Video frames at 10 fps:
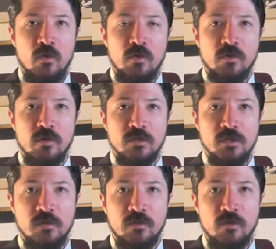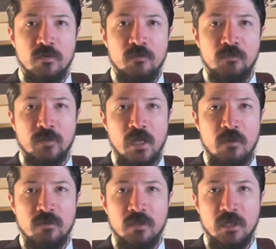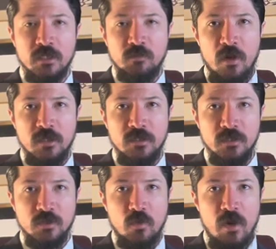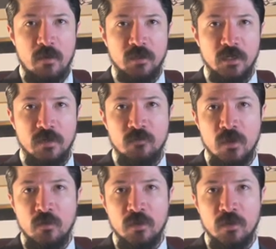a quarter or two through, everything gets priced in so rapidly.